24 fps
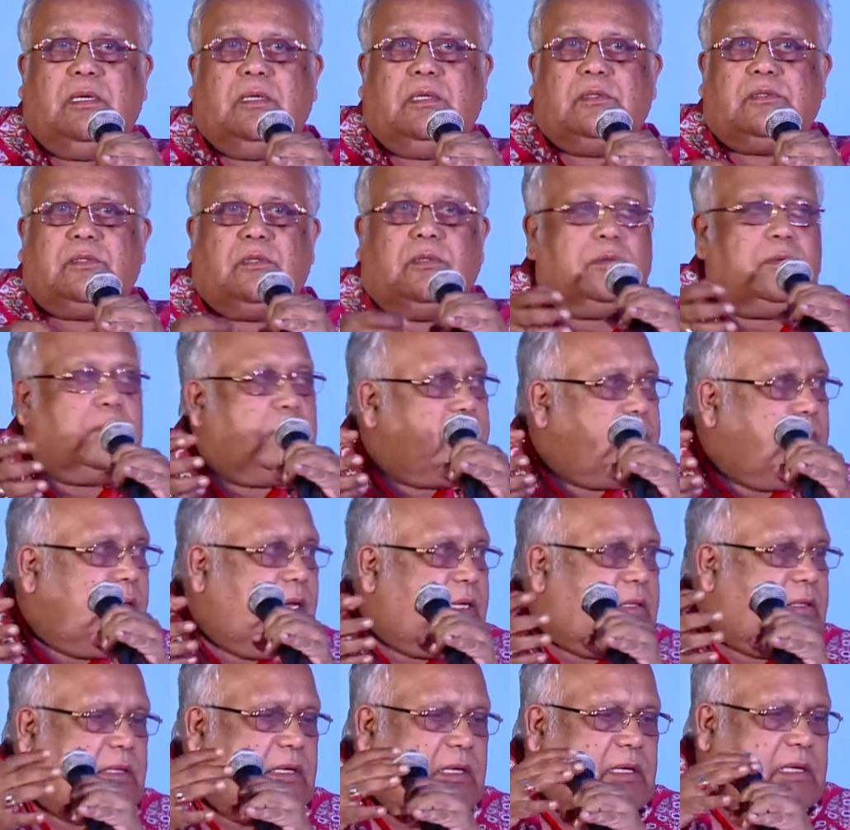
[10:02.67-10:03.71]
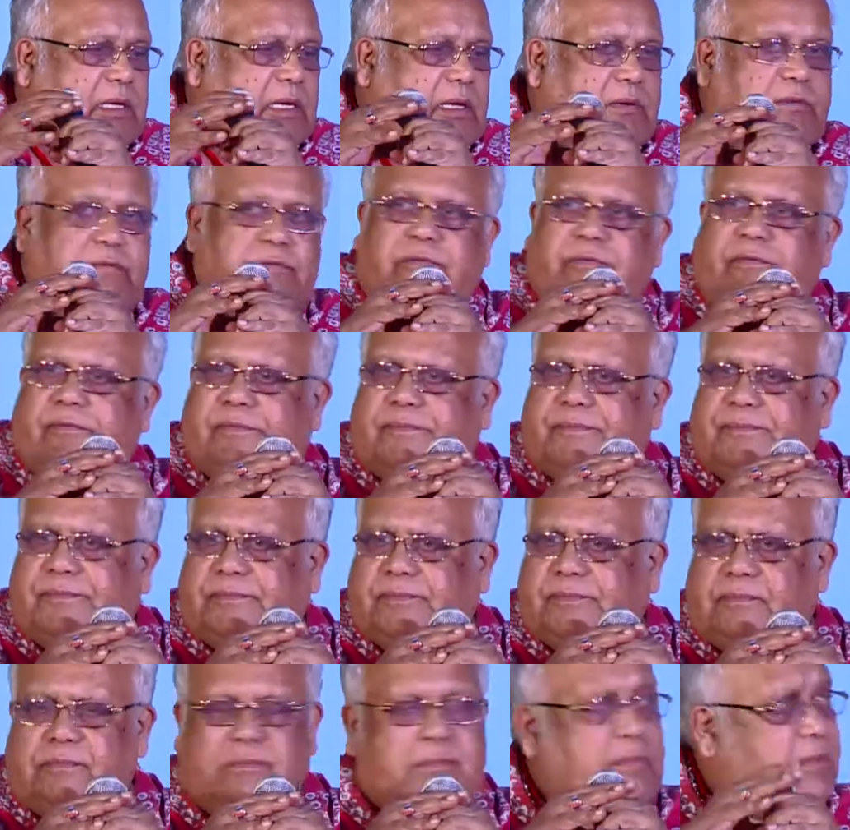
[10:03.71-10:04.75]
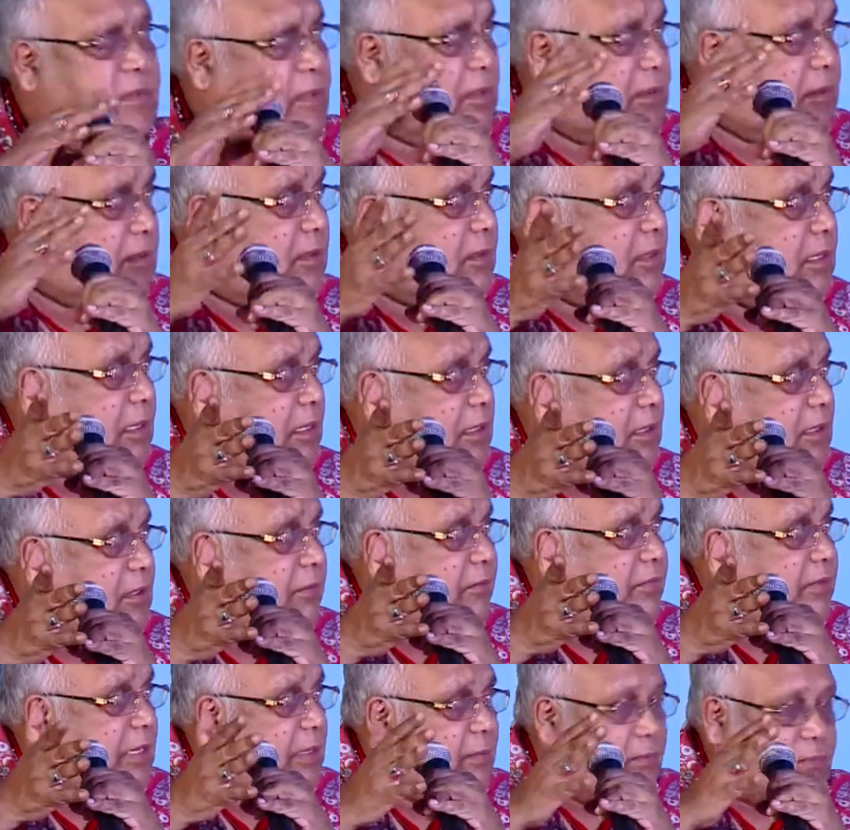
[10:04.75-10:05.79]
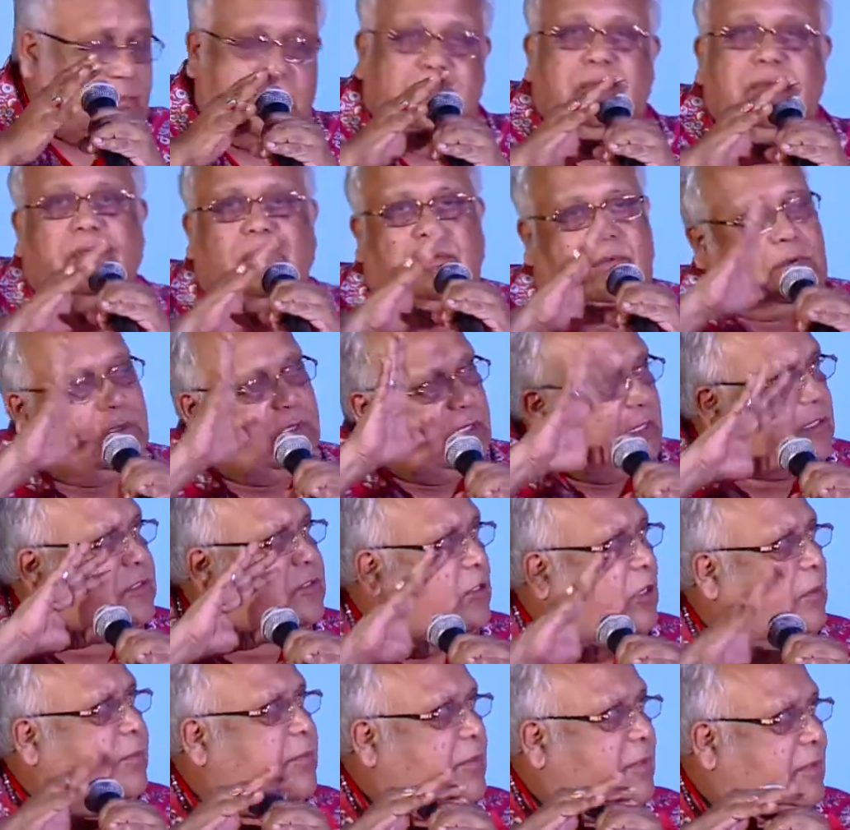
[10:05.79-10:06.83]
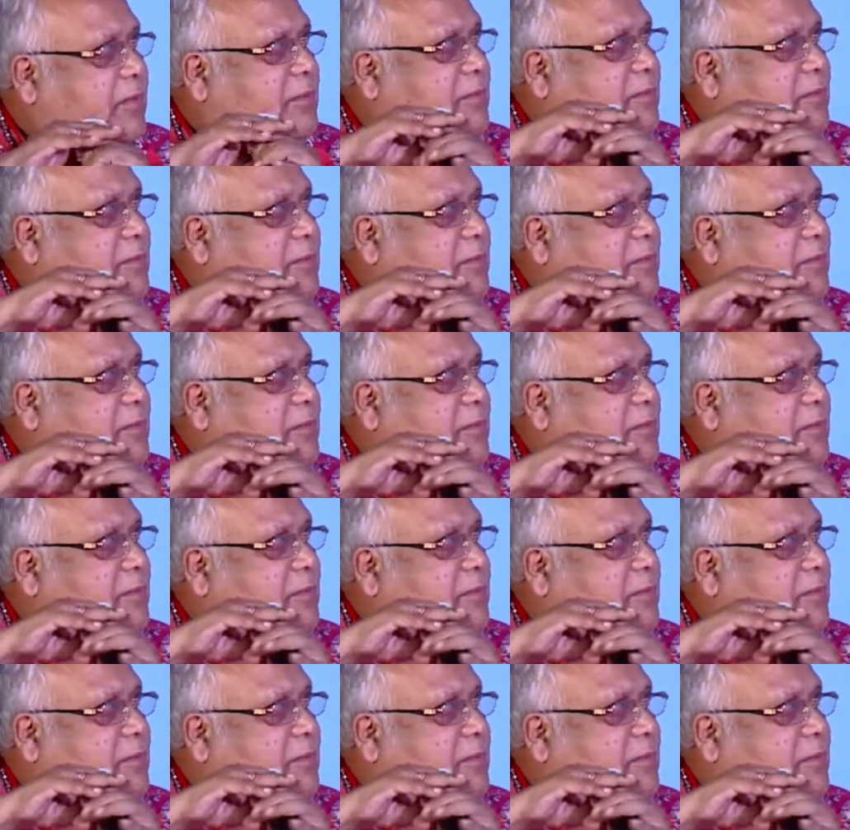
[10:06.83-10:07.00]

So I think I've taken enough time. Okay, I'll stop here.